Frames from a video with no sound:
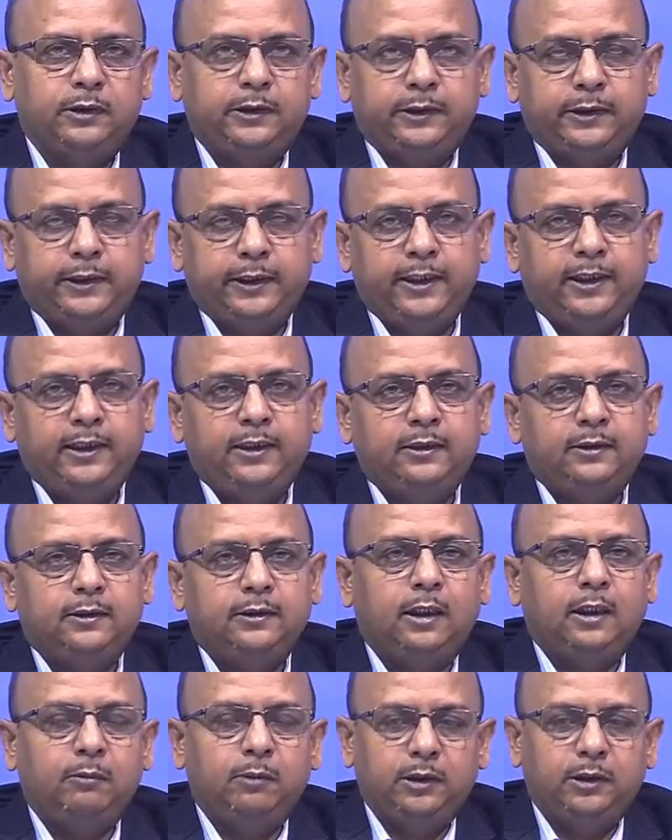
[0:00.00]
trends
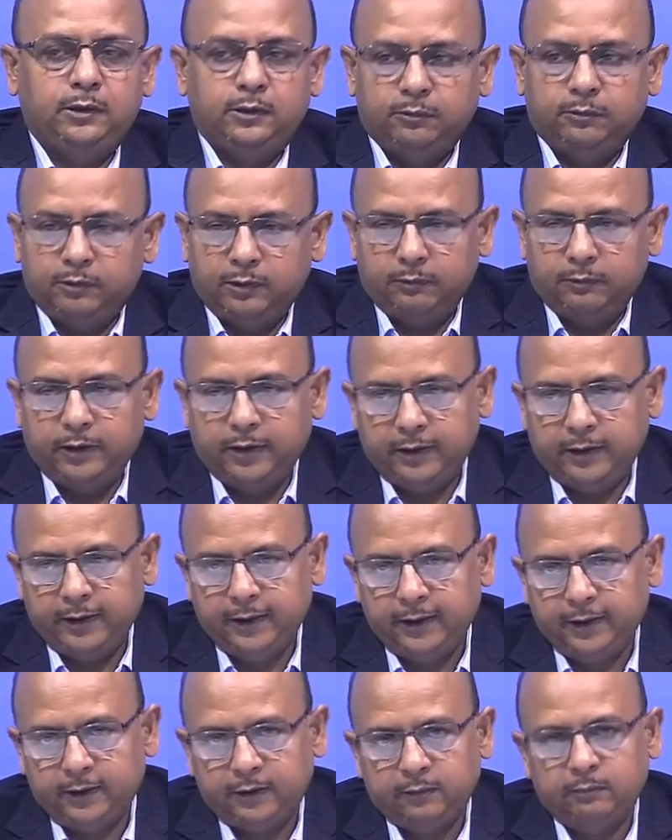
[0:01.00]
in terms of their
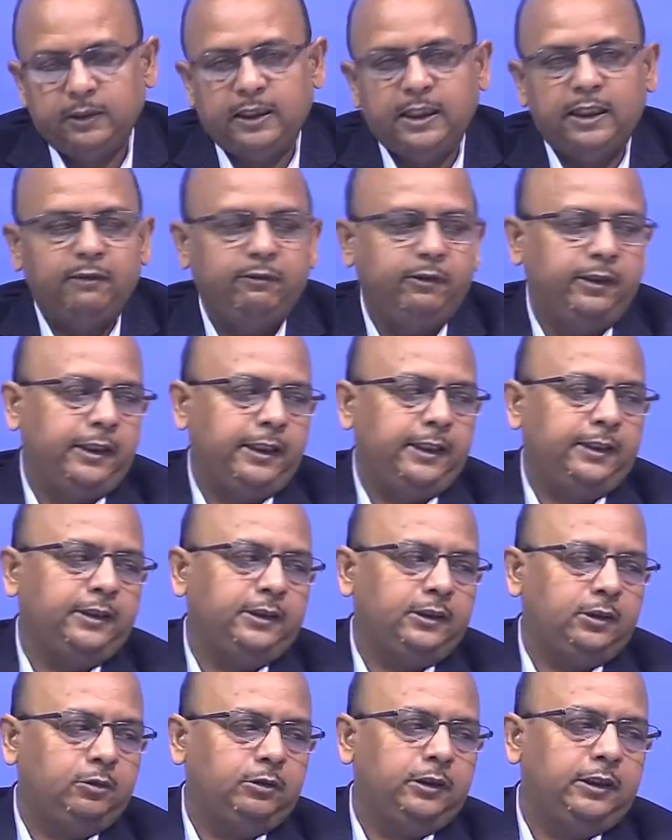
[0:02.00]
taste, behavior,
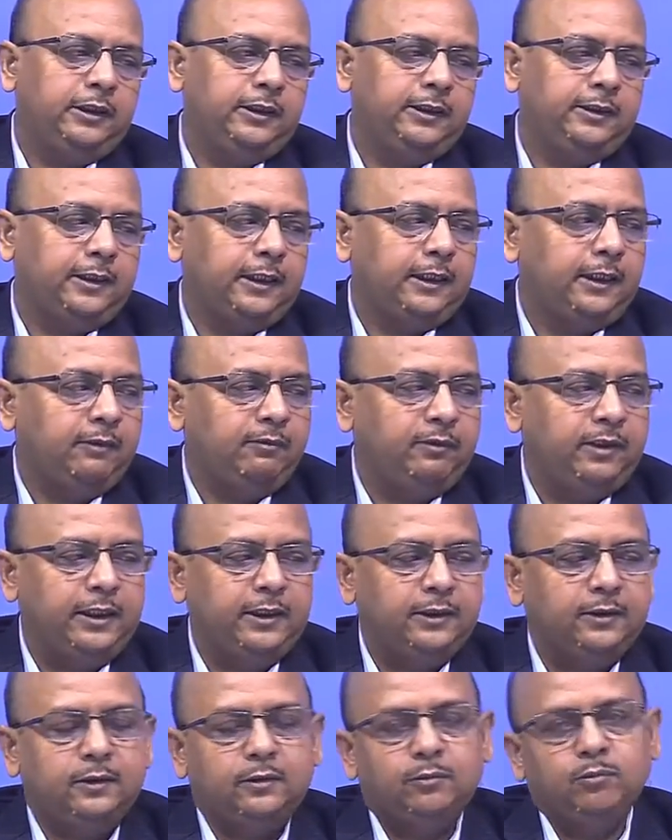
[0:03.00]
attitude, and these kind of
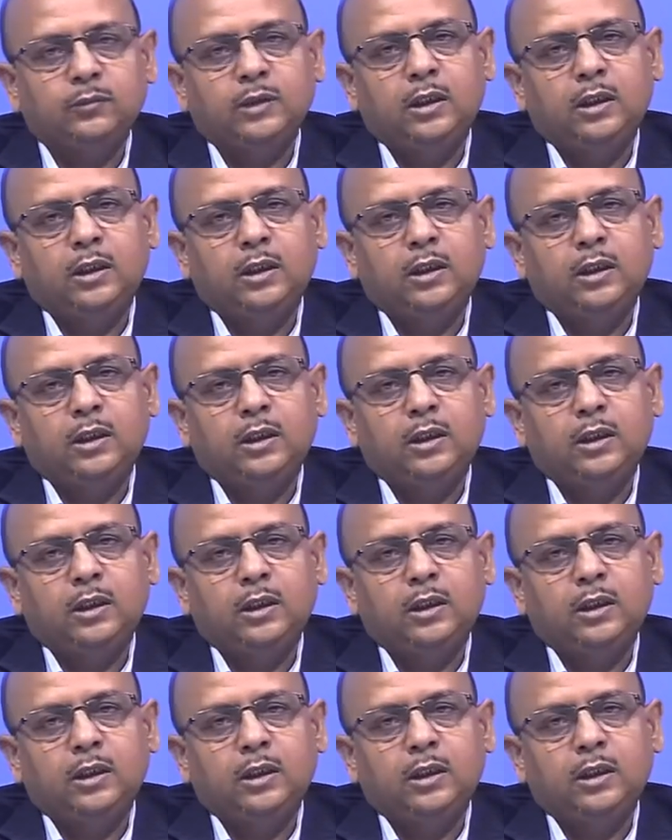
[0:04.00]
things,